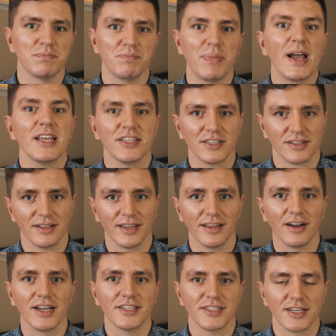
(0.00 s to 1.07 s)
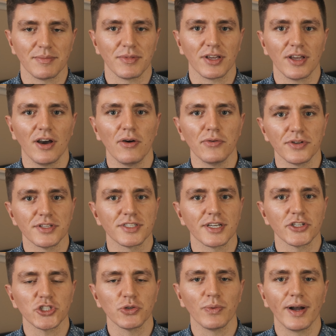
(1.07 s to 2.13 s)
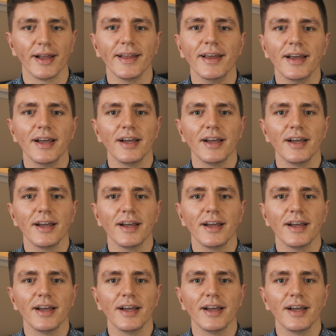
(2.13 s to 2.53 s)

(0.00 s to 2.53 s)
basically I set up the code in such a way